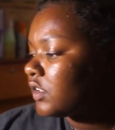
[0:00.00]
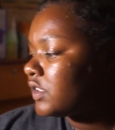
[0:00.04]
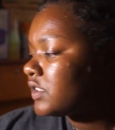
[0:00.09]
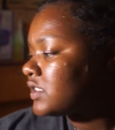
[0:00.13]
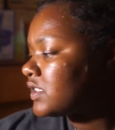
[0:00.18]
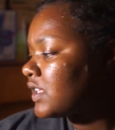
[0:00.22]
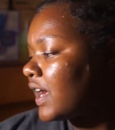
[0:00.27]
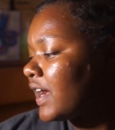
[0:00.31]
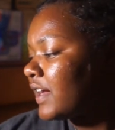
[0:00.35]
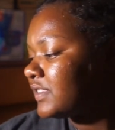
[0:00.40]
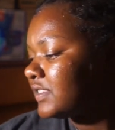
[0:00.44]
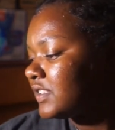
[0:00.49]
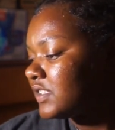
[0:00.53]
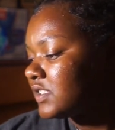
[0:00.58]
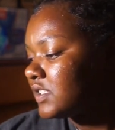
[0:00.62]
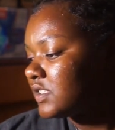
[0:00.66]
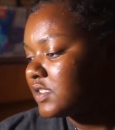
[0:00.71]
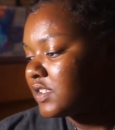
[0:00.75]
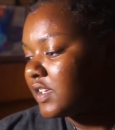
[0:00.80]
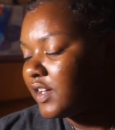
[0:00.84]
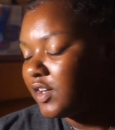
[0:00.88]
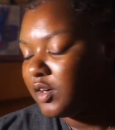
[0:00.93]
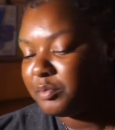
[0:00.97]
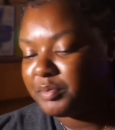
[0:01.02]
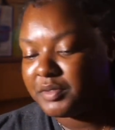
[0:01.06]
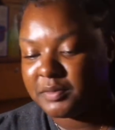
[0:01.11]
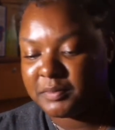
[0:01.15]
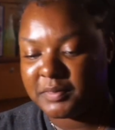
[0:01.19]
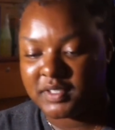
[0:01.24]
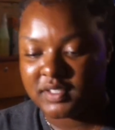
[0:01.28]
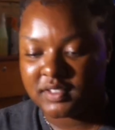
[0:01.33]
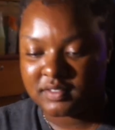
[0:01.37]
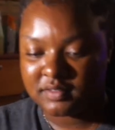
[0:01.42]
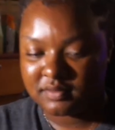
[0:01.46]
It's not. This isn't helping
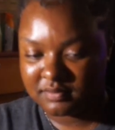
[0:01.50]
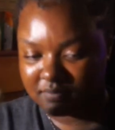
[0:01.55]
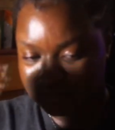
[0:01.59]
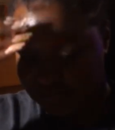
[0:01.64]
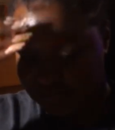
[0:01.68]
me.